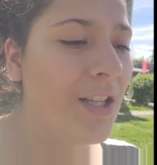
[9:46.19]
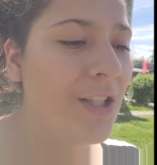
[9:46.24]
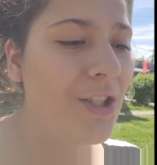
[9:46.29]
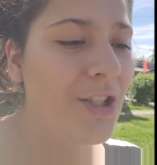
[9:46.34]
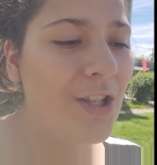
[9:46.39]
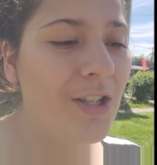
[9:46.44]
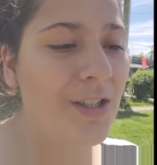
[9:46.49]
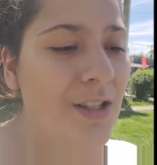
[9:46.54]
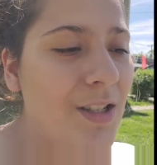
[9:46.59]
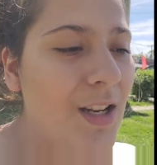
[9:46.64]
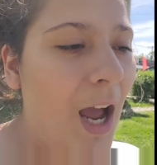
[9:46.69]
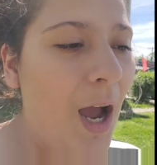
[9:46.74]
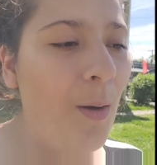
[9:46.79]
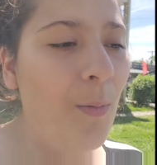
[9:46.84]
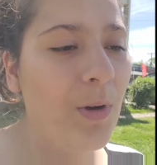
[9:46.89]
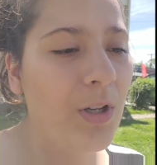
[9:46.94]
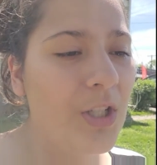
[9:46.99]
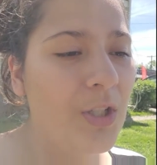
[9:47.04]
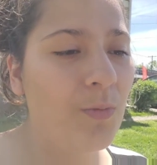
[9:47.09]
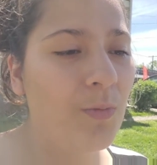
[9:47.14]
just not
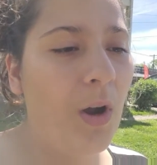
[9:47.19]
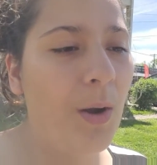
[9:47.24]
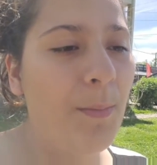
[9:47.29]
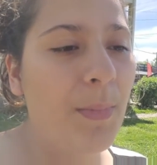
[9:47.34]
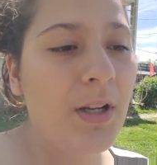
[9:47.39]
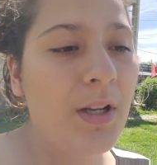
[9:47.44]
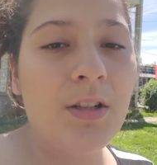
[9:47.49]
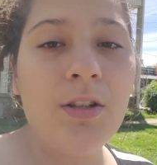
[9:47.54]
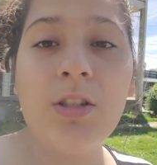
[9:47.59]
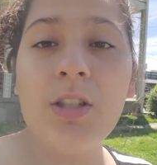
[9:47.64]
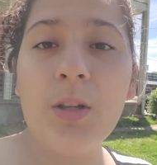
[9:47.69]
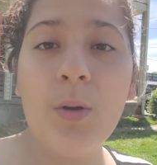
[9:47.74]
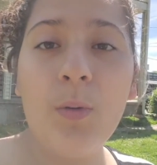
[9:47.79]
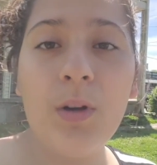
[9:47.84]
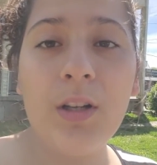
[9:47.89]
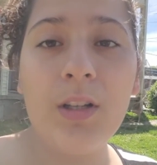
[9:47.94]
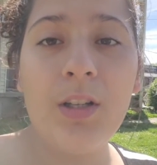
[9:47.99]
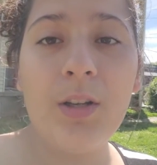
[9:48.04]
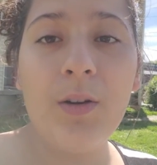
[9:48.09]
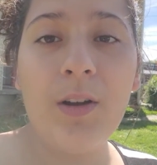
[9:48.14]
what you want, but you still
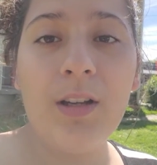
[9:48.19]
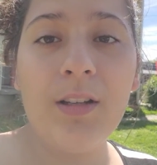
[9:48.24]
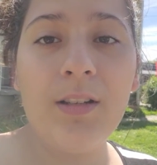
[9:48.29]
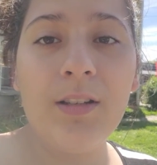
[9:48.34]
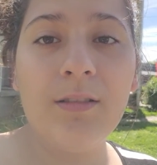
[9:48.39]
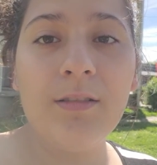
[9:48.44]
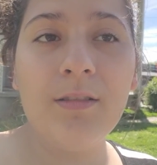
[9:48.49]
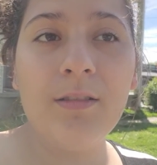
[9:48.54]
want to do it.